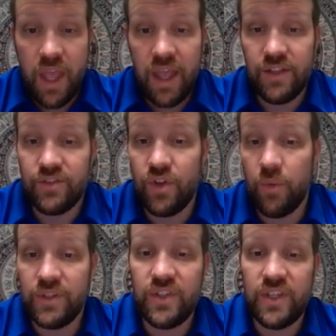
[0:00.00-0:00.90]
And so
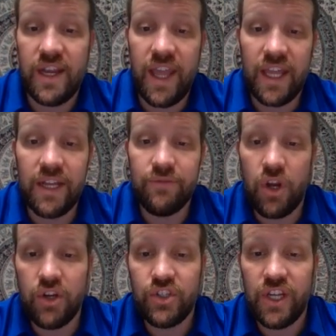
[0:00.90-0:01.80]
we see a negative
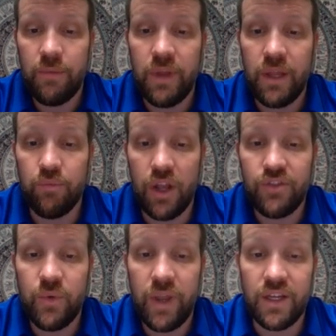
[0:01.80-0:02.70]
charge here being
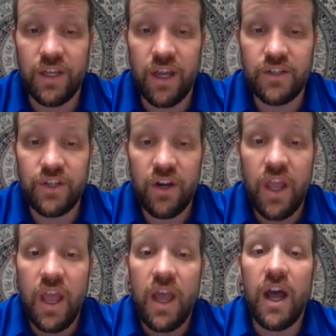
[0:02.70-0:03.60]
brought to a conductor.
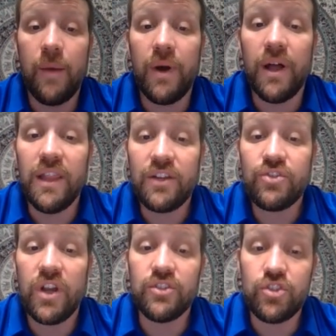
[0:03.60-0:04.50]

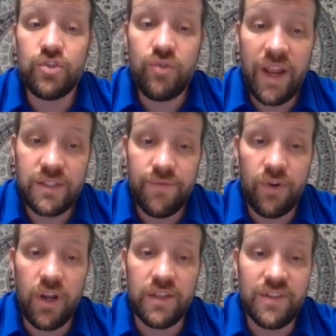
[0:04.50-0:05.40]
Electrons
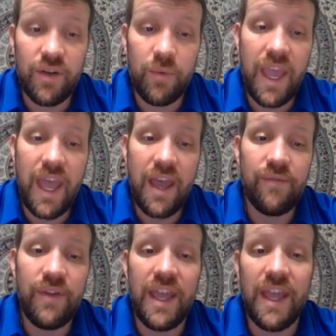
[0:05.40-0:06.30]
transfer until we
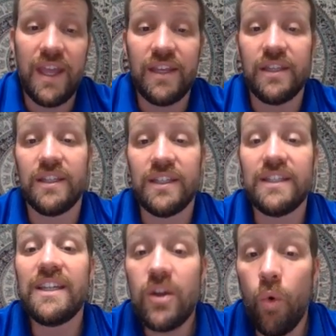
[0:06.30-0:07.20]
have an
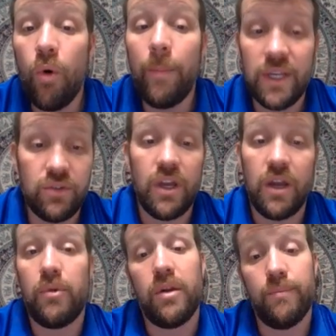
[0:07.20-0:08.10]
equal
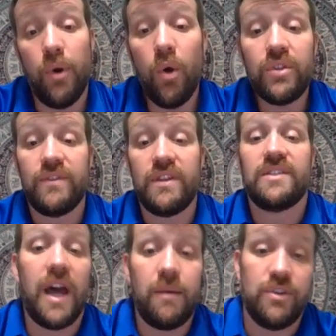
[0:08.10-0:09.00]
buildup on both of
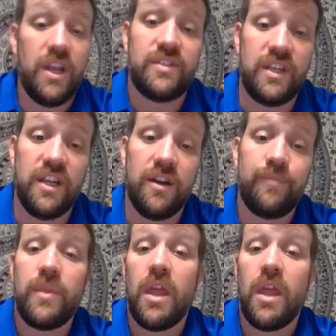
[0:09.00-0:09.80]
these objects here